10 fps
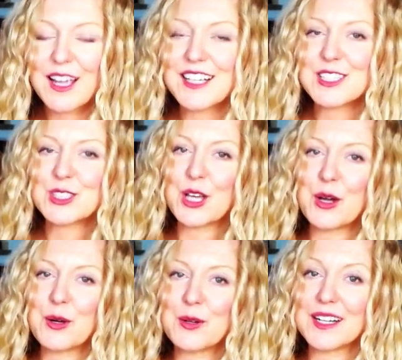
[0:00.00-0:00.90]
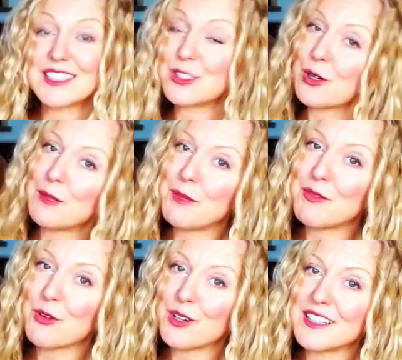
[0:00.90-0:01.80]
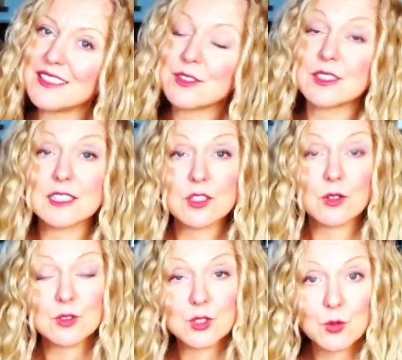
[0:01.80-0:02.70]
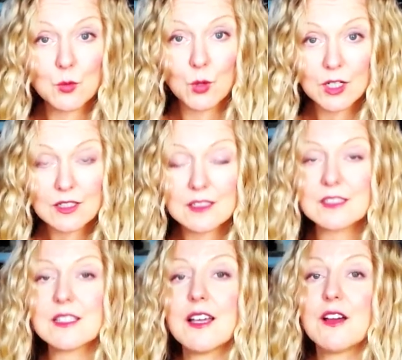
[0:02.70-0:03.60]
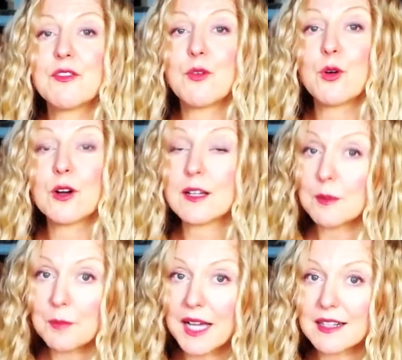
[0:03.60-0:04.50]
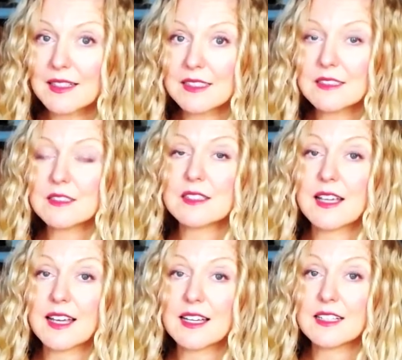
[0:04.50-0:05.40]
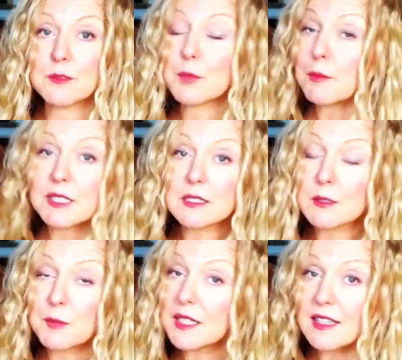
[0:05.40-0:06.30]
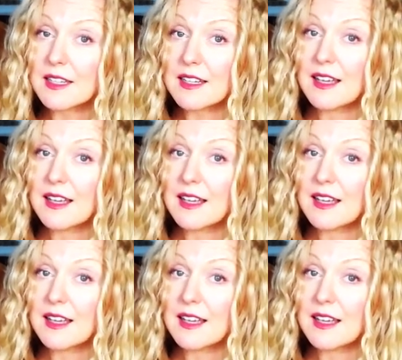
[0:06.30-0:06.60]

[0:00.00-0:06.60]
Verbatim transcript: So join me for this. This also works for companions opinions and public speaking